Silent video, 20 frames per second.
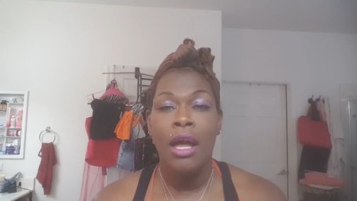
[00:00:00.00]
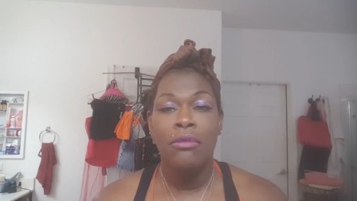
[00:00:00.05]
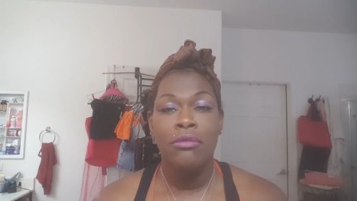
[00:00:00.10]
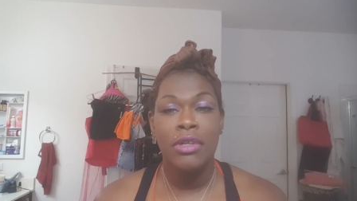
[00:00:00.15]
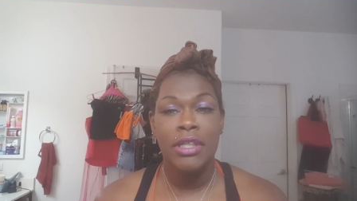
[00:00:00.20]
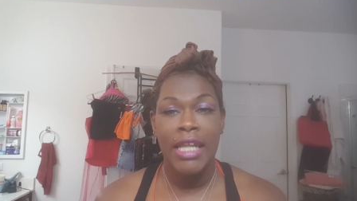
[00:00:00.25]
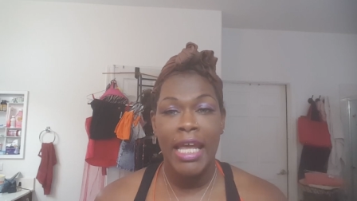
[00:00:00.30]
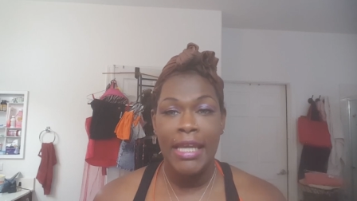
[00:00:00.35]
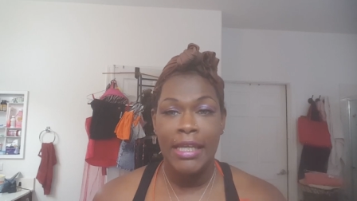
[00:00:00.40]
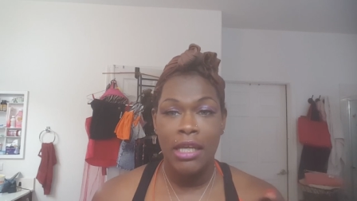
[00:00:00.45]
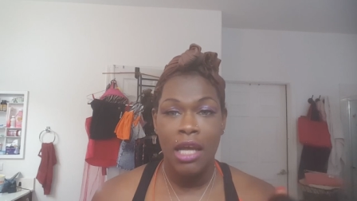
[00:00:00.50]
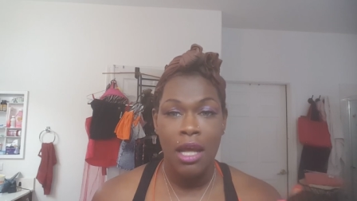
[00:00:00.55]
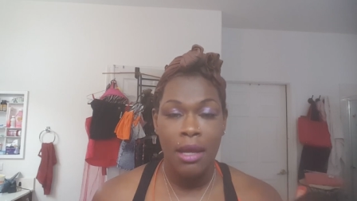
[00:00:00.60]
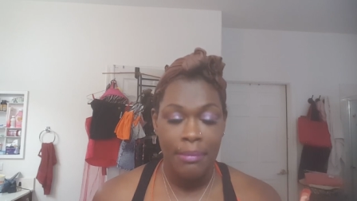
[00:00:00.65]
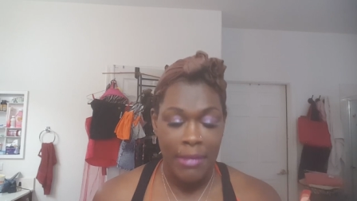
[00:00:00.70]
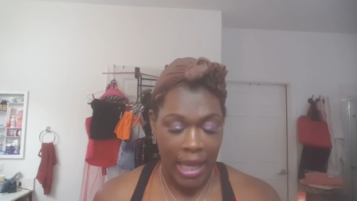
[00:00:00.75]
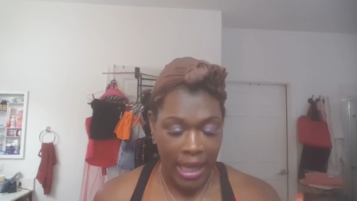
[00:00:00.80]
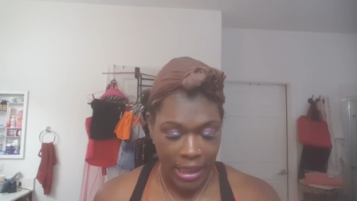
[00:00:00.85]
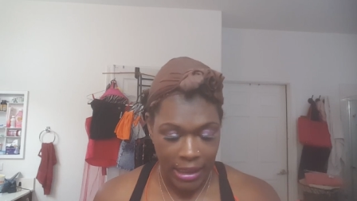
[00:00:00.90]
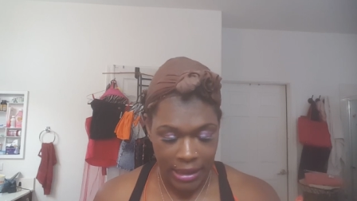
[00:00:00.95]
when they
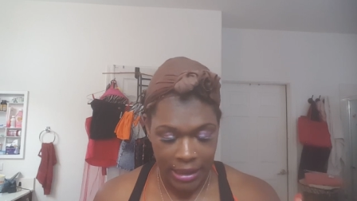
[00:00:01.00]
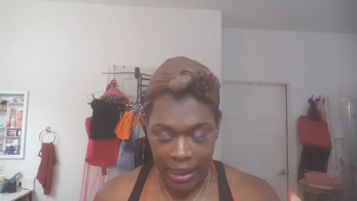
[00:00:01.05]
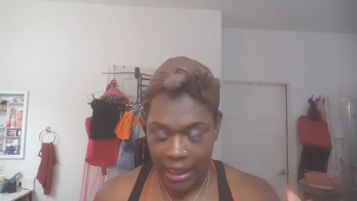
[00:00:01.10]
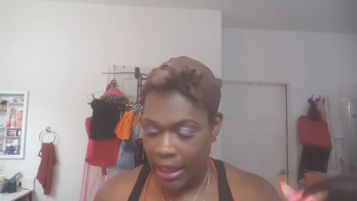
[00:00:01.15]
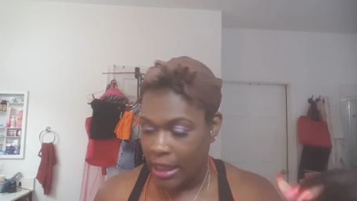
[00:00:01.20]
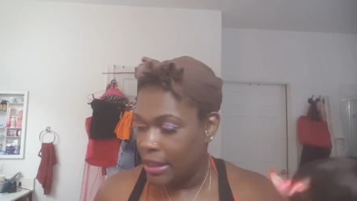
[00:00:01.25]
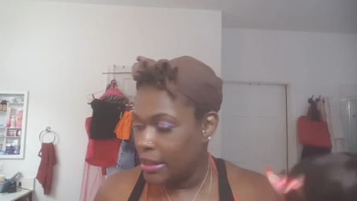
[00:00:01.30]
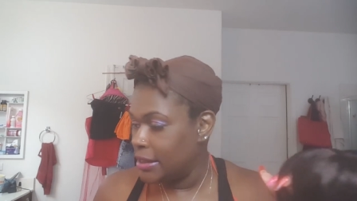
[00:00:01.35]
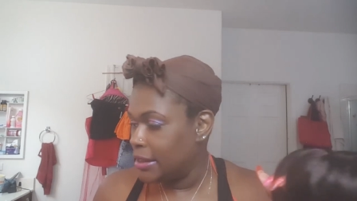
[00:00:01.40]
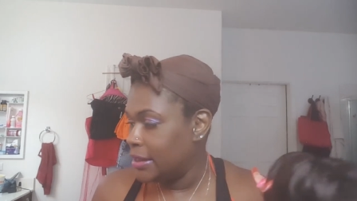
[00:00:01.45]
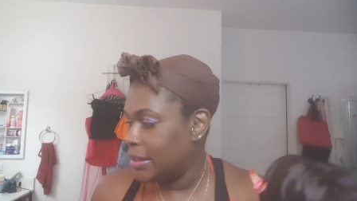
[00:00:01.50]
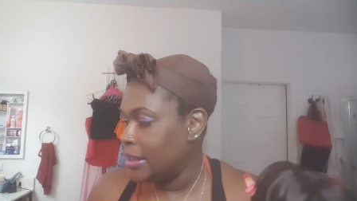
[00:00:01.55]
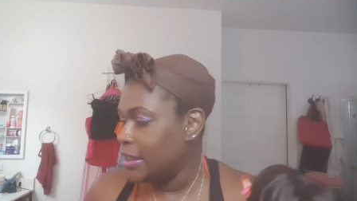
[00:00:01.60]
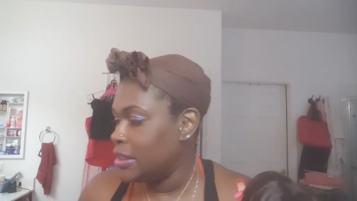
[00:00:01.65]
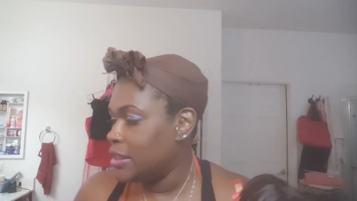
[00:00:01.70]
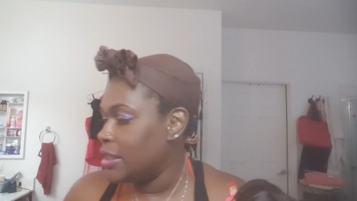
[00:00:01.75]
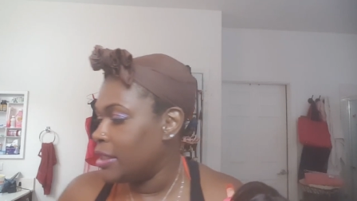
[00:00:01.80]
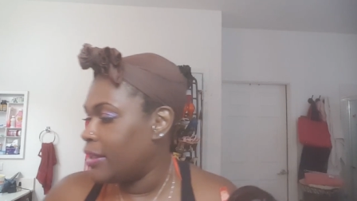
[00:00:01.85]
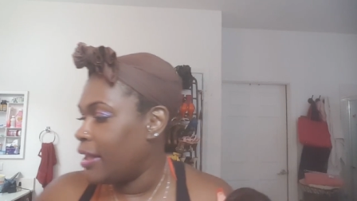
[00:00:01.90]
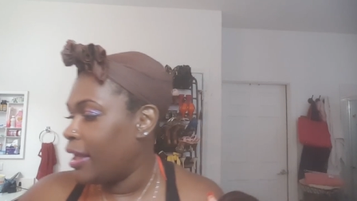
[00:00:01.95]
come out of the
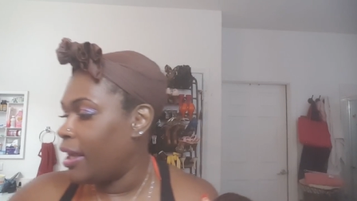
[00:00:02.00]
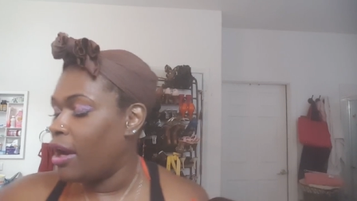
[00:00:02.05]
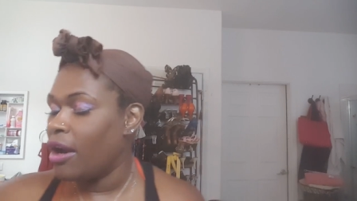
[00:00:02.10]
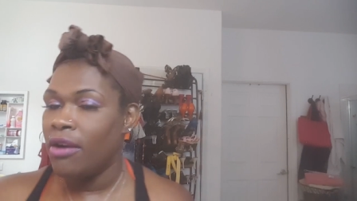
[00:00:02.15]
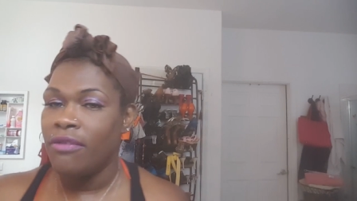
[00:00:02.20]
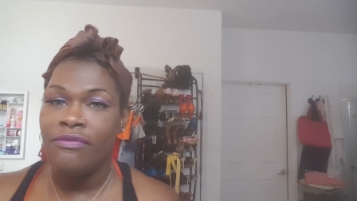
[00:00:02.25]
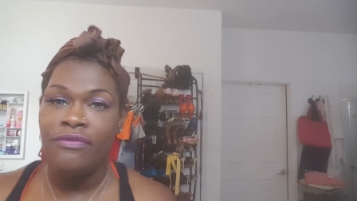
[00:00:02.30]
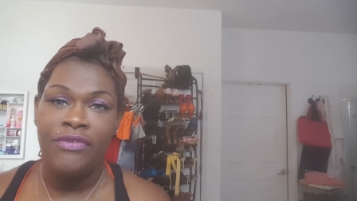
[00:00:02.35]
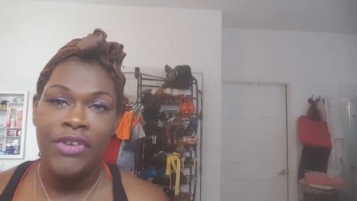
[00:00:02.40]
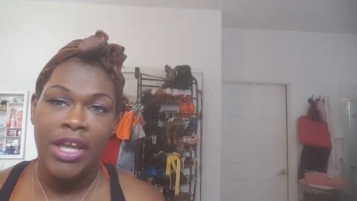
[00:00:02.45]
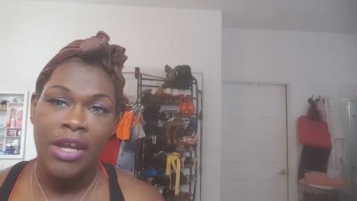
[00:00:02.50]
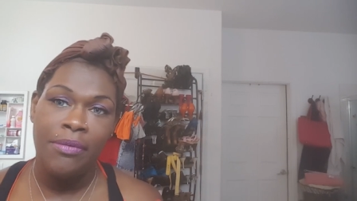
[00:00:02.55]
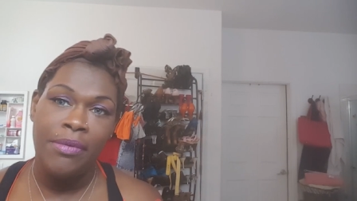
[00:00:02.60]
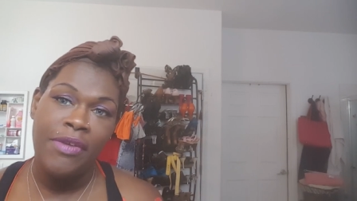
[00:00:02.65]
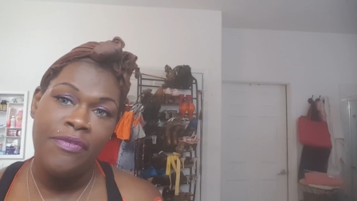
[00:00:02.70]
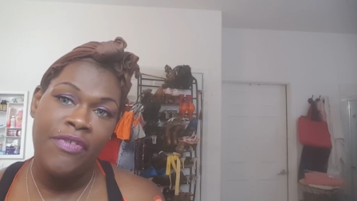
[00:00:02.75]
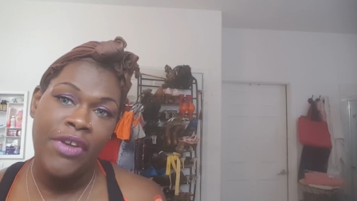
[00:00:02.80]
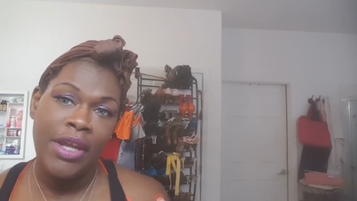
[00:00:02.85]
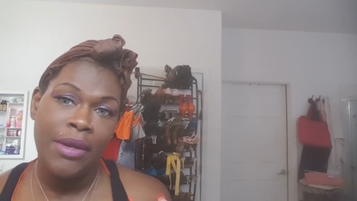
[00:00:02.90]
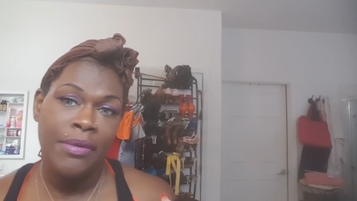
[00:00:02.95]
anesthesia, they are very,
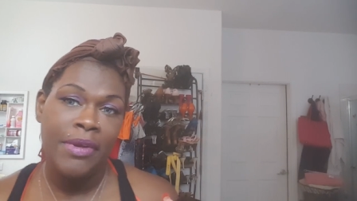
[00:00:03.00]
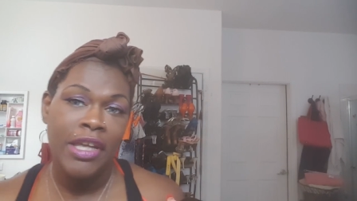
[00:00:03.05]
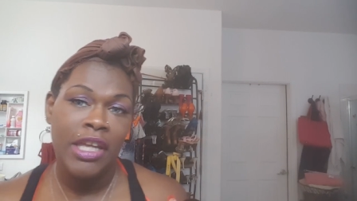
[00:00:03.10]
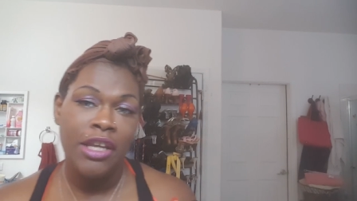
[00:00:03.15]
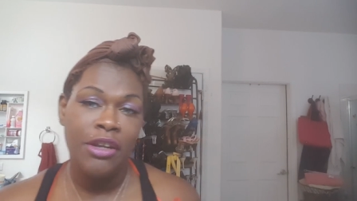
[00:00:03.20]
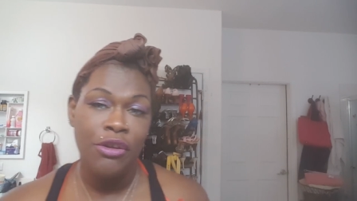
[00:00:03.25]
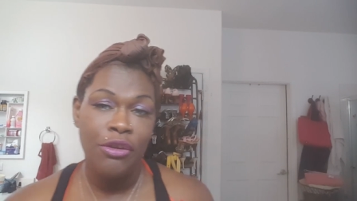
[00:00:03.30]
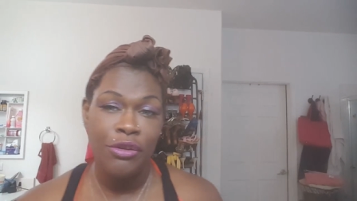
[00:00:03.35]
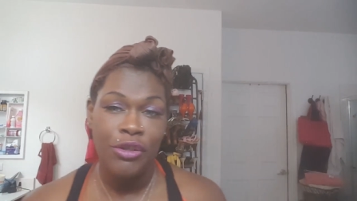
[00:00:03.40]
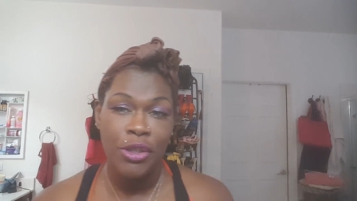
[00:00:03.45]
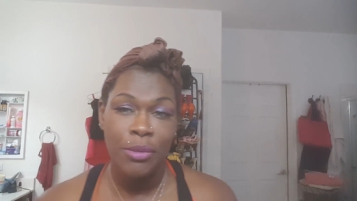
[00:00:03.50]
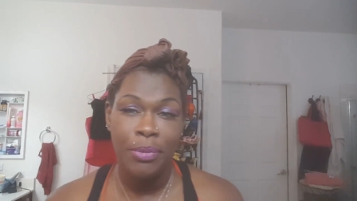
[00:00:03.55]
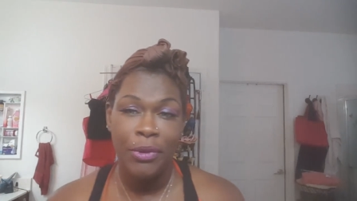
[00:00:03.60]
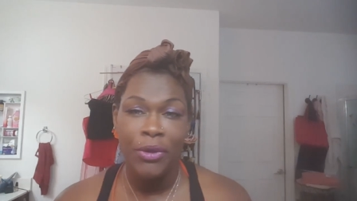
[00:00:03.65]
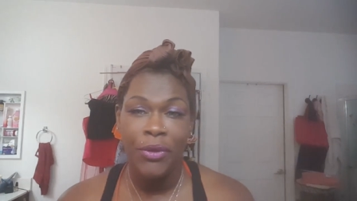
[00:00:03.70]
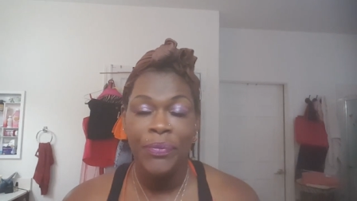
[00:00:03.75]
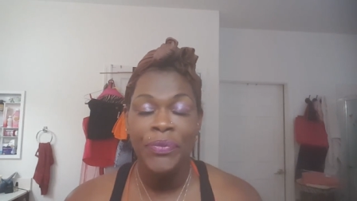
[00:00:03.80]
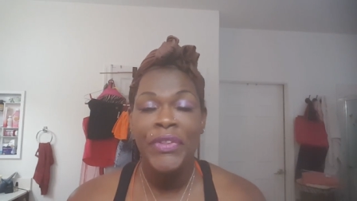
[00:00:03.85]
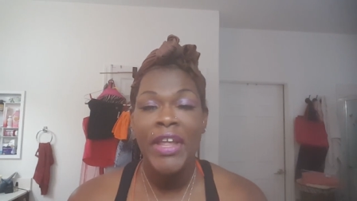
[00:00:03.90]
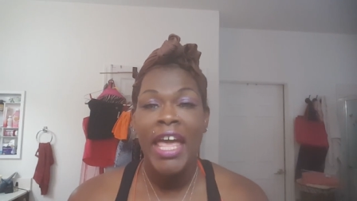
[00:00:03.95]
very
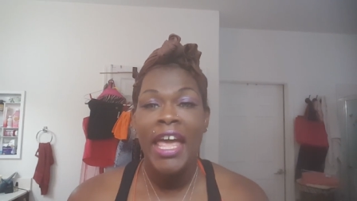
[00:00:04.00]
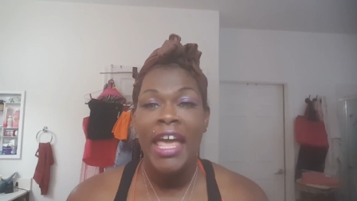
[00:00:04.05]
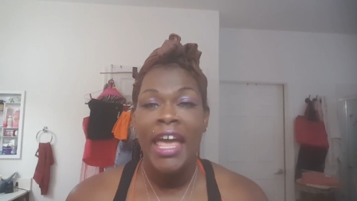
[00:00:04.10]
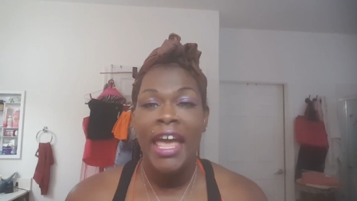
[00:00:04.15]
irritable